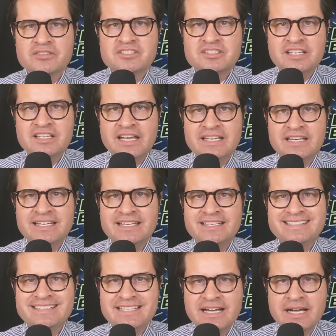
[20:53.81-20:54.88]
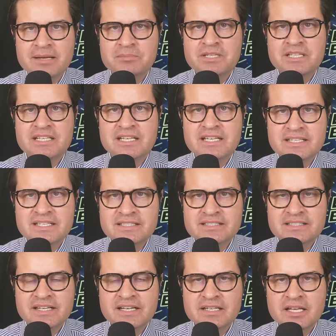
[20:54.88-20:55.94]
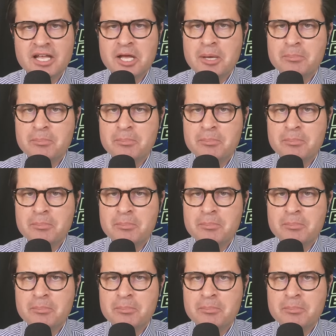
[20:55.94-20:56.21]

outstanding, timely insight.